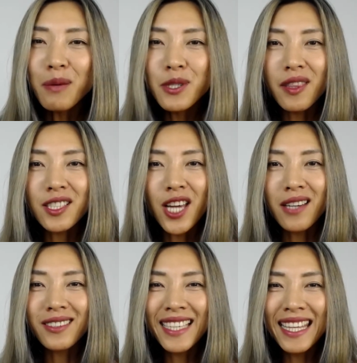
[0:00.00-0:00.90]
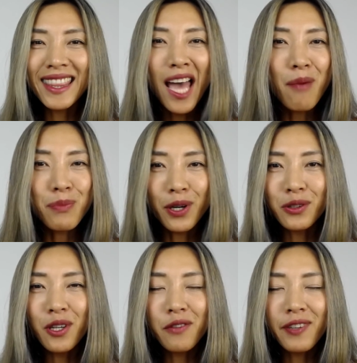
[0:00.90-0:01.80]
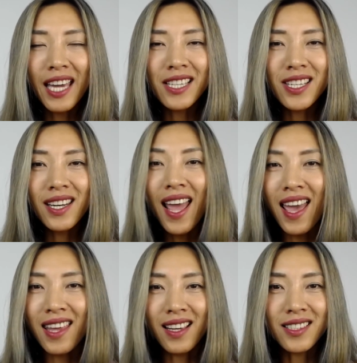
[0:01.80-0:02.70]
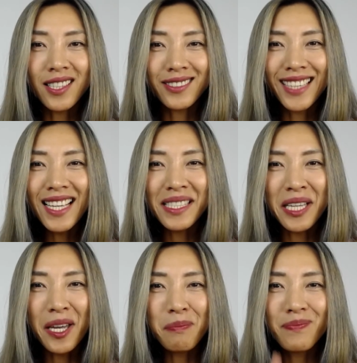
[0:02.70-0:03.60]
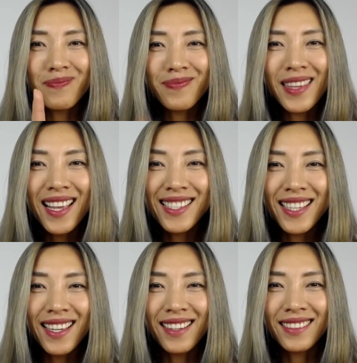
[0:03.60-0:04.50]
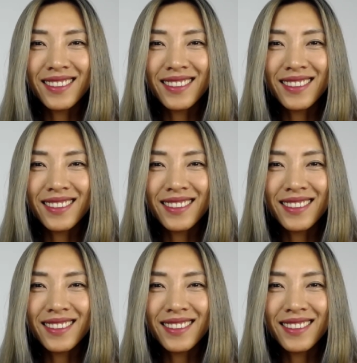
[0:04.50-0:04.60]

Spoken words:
to the channel, hit that bell notification, and until next time, see ya.